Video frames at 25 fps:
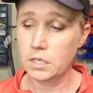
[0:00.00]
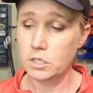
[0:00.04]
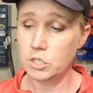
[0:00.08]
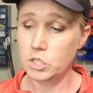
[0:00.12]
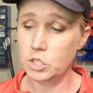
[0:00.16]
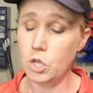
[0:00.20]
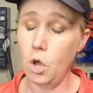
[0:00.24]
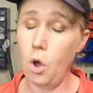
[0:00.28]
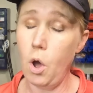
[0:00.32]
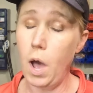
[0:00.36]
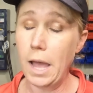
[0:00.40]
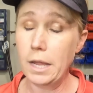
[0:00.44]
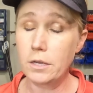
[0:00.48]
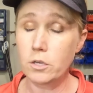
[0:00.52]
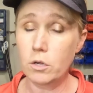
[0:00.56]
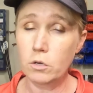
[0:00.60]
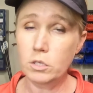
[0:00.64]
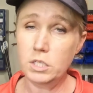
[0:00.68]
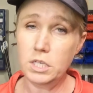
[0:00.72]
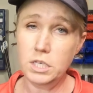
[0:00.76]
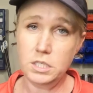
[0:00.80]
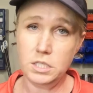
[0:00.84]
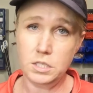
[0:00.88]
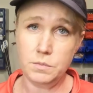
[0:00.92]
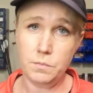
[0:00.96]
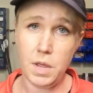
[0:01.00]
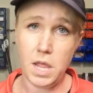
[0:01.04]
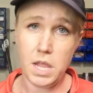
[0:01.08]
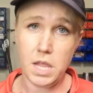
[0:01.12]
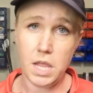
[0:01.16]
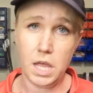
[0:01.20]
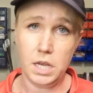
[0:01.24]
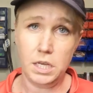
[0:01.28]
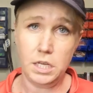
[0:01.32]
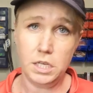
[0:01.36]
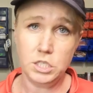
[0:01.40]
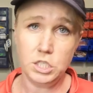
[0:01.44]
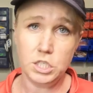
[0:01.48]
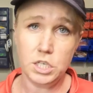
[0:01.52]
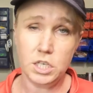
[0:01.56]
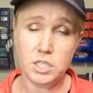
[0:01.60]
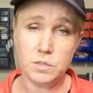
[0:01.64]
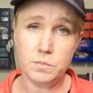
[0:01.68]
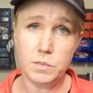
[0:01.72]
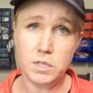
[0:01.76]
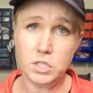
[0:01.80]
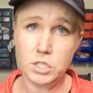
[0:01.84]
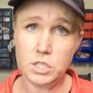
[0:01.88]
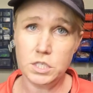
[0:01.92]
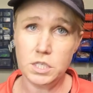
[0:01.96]
So I don't need to make any
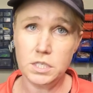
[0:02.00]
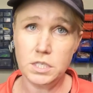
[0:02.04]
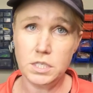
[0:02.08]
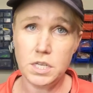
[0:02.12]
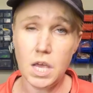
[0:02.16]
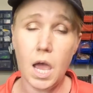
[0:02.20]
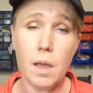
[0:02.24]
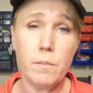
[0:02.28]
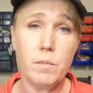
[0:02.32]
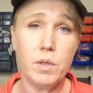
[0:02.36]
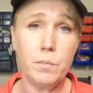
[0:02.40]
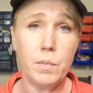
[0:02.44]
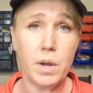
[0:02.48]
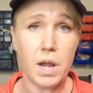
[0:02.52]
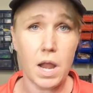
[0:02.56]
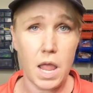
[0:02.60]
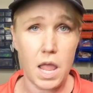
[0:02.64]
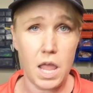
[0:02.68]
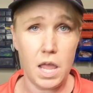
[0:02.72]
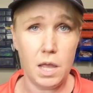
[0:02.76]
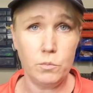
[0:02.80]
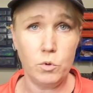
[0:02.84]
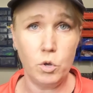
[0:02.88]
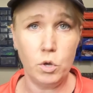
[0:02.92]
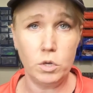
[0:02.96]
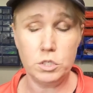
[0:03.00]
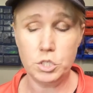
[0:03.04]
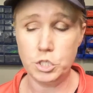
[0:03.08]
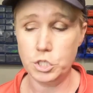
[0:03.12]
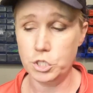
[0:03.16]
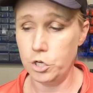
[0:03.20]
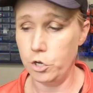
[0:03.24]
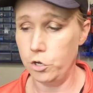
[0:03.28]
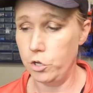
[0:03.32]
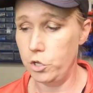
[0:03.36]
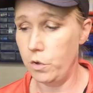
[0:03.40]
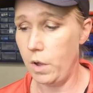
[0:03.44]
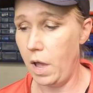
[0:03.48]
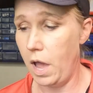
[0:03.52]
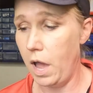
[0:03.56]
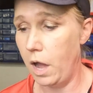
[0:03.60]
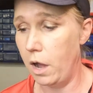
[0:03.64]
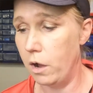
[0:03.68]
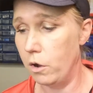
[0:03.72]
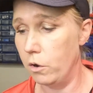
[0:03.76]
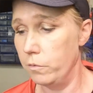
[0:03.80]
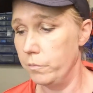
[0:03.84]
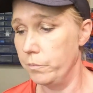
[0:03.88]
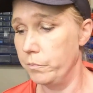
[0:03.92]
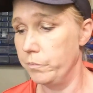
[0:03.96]
adjustments to the timing, but I am going to show you
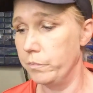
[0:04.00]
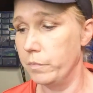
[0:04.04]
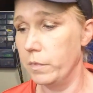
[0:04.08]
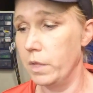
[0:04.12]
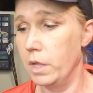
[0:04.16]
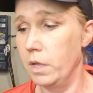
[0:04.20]
how.